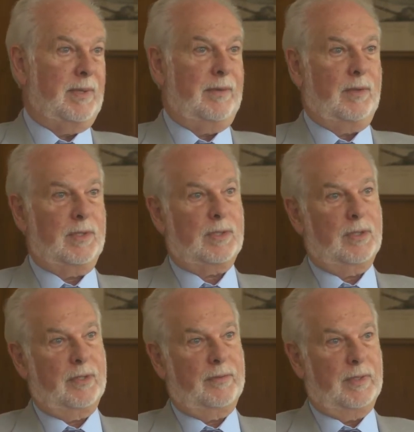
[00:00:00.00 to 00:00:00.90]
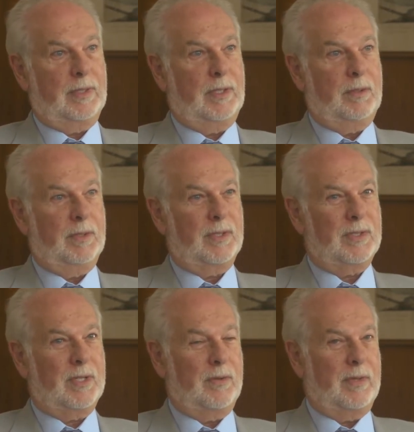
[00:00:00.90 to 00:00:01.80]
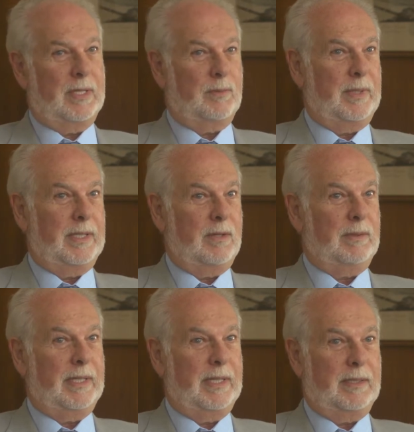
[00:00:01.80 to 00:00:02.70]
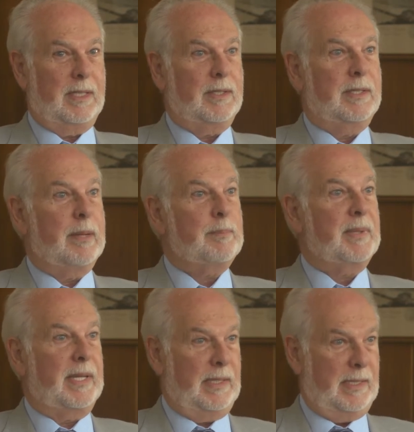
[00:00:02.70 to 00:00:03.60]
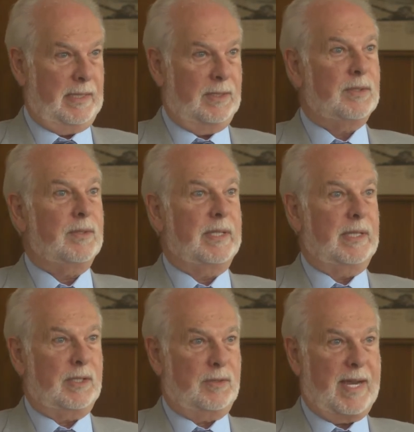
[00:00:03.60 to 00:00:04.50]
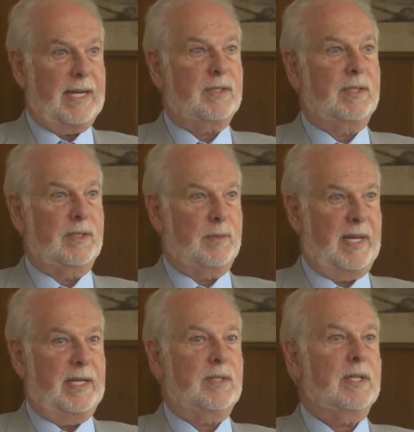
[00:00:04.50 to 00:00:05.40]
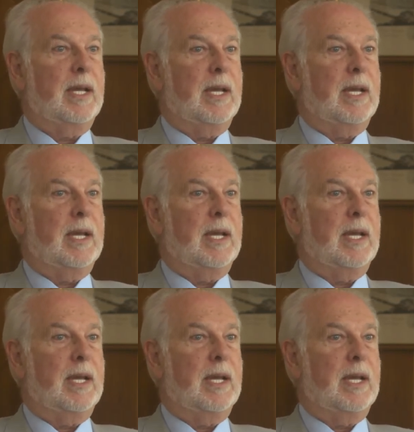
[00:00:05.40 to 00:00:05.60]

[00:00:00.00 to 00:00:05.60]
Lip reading: reverse curve in the lower, so that we don't get dumping into the extraction space.